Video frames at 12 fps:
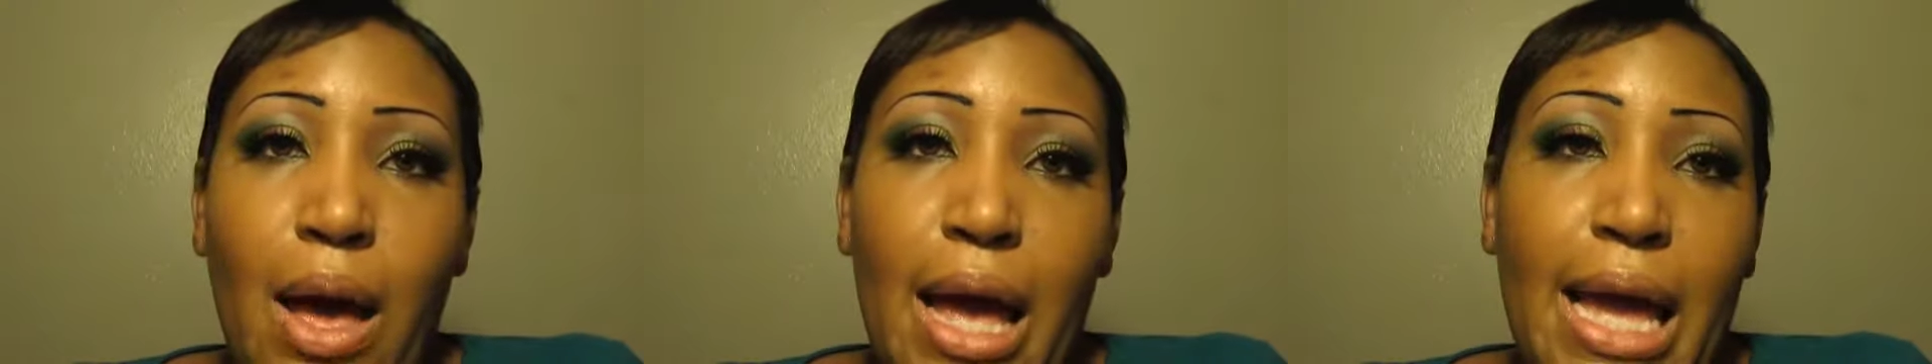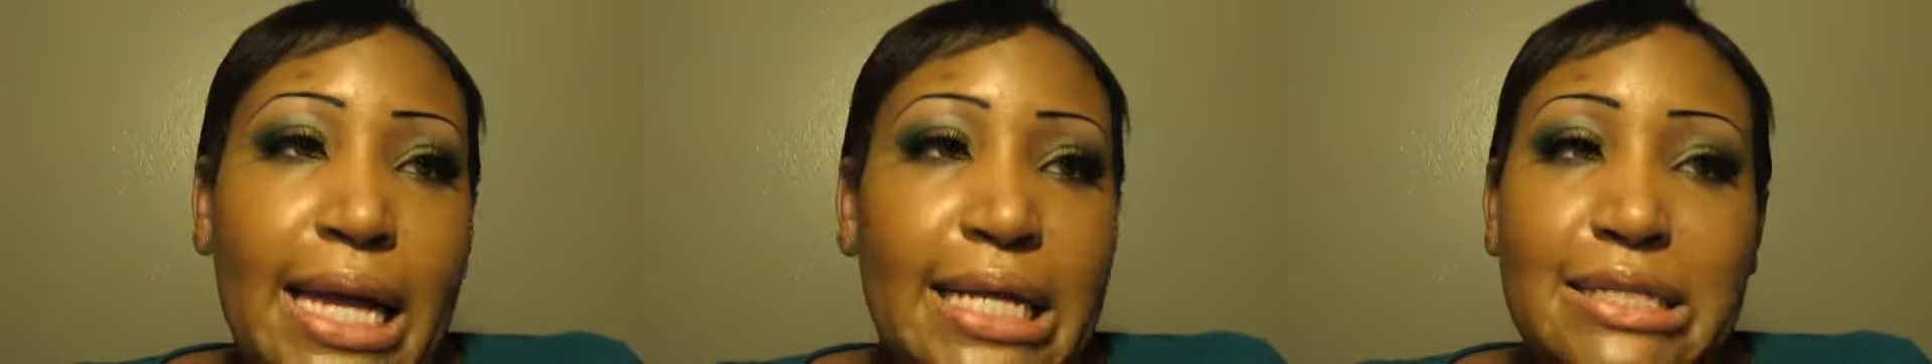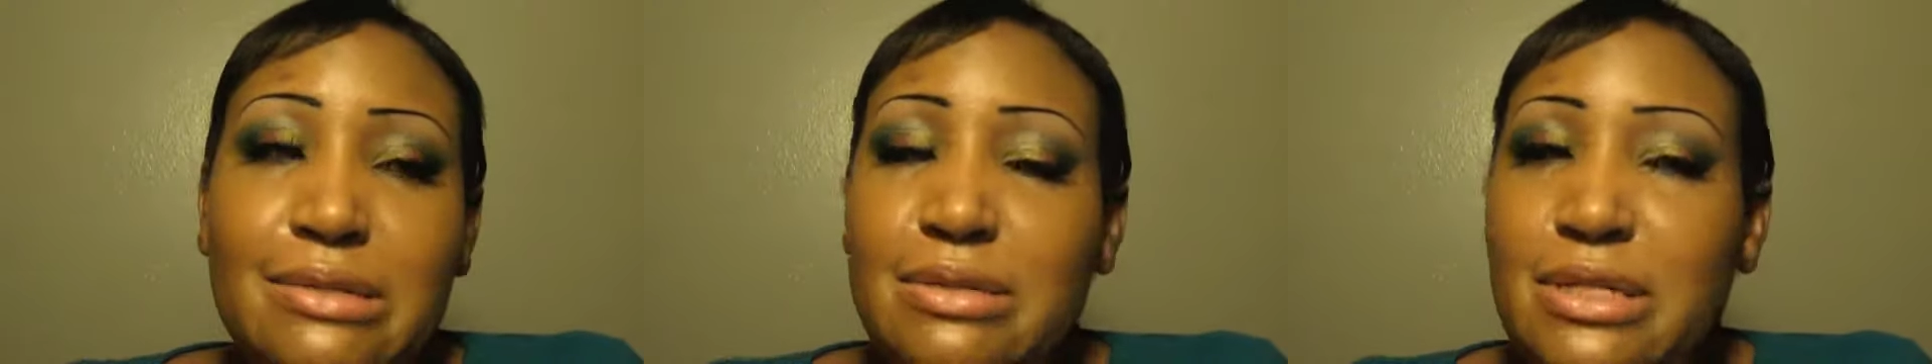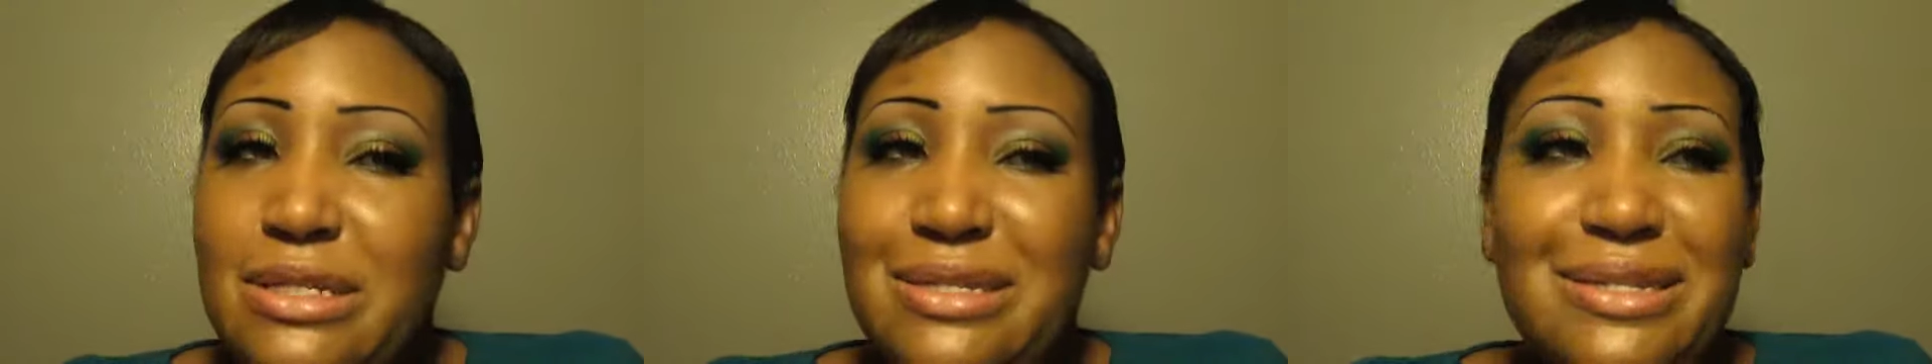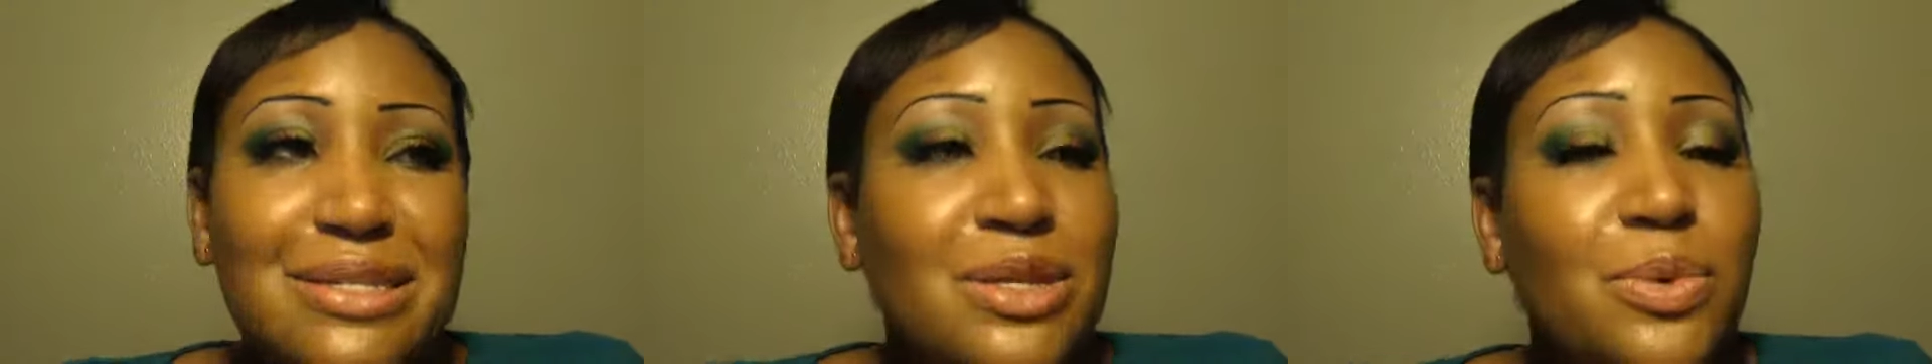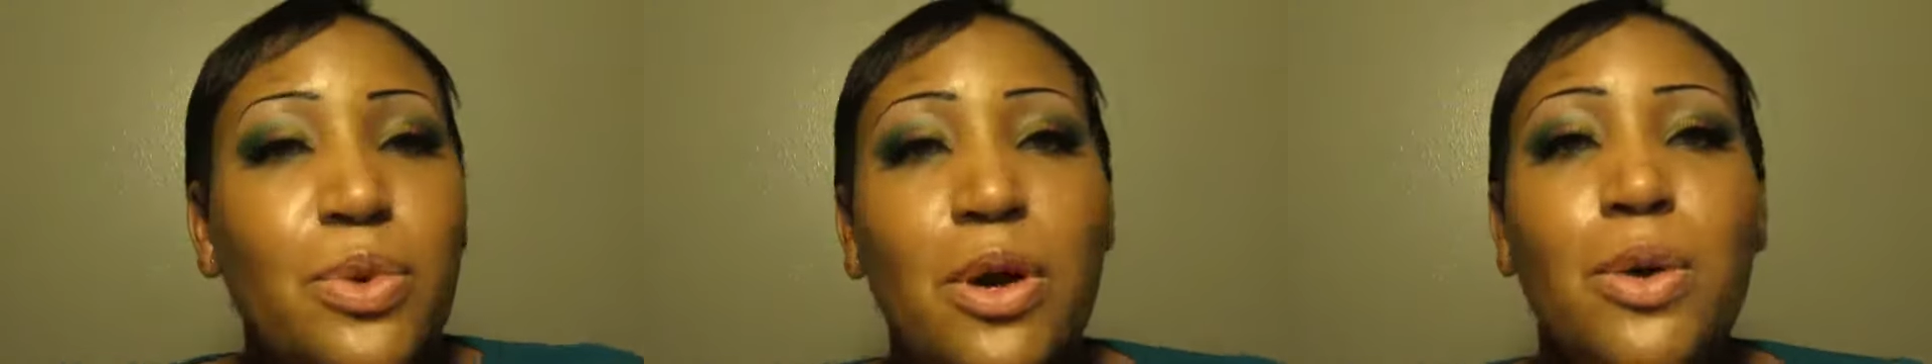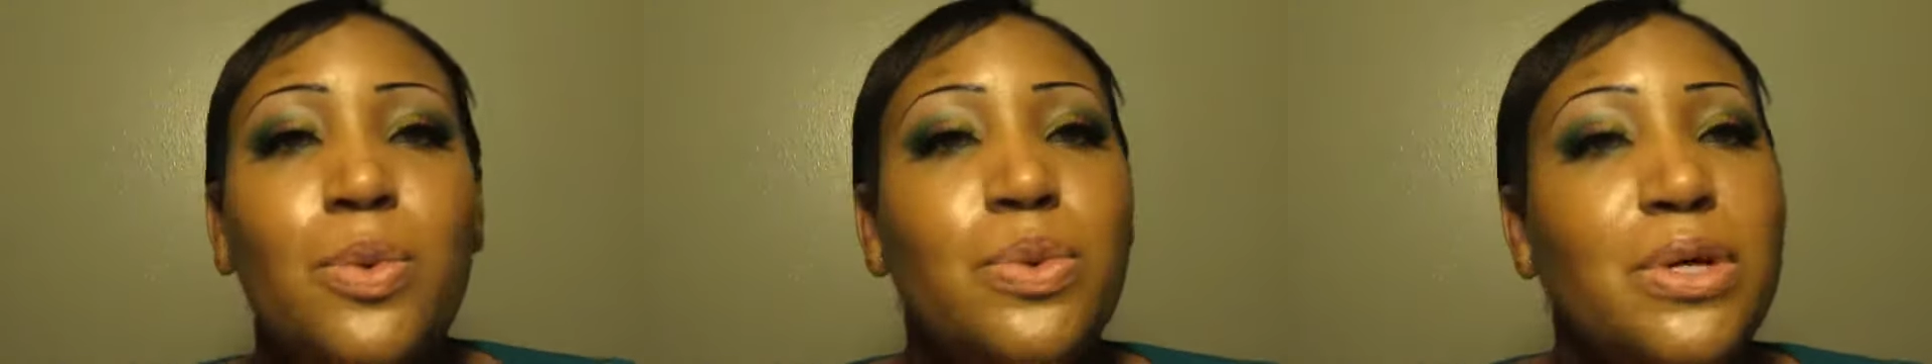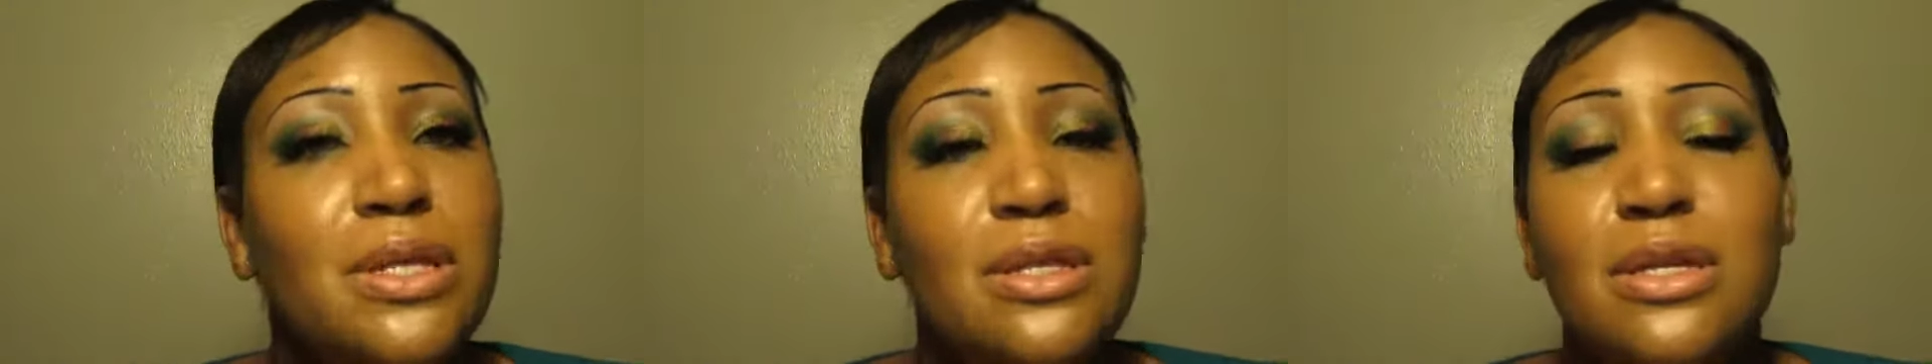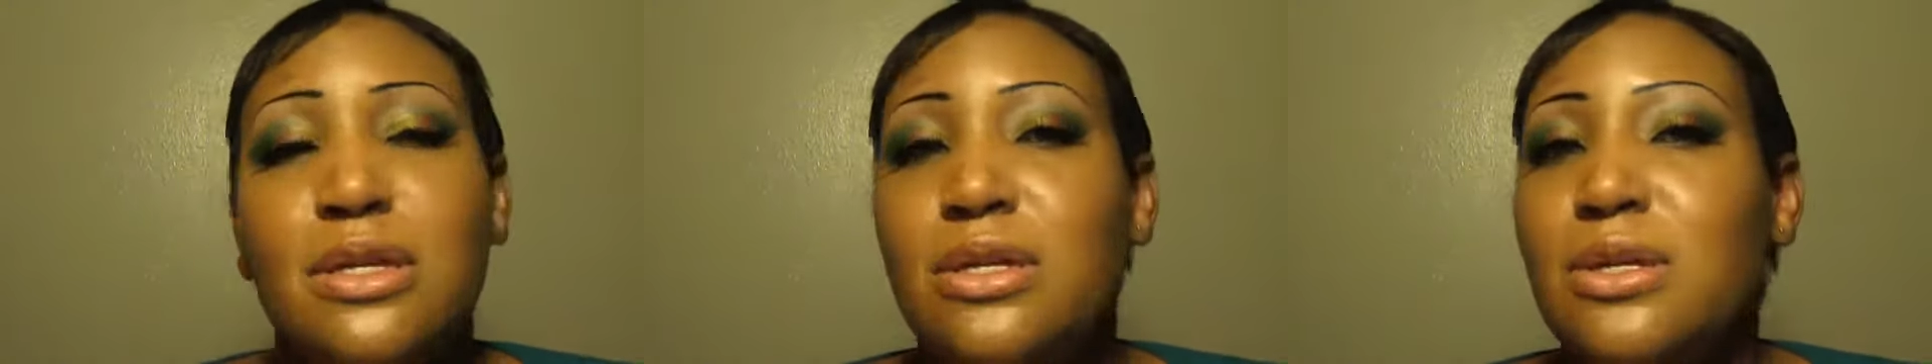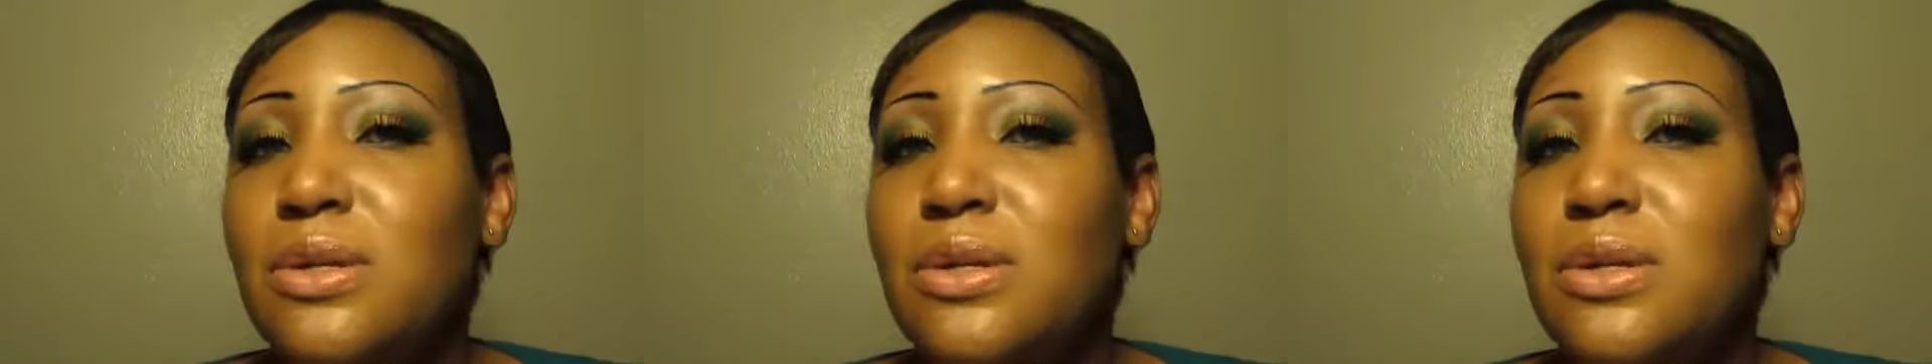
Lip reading: And there's nothing wrong with it.